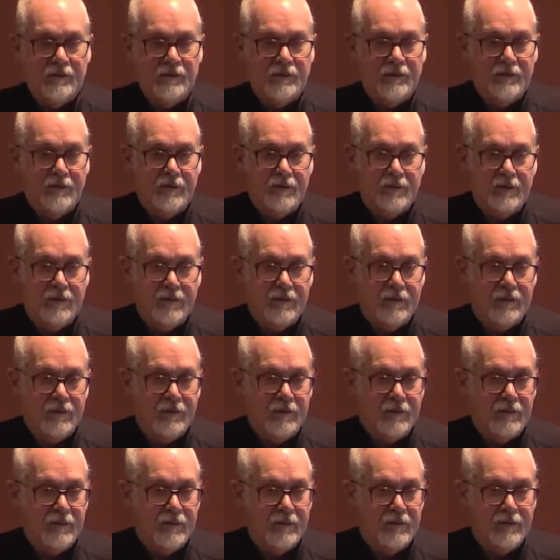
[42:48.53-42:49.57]

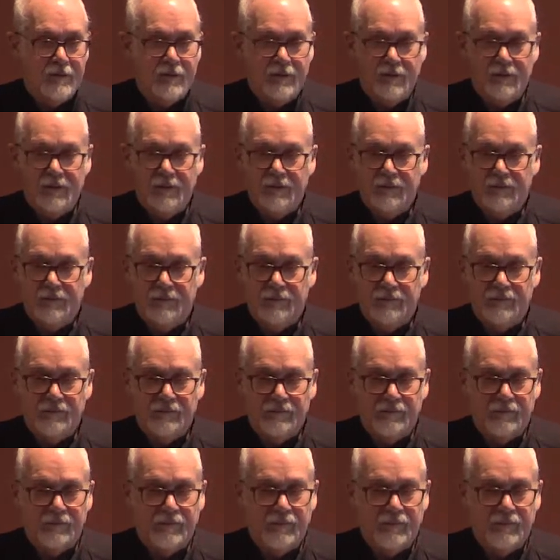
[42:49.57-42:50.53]
(silence)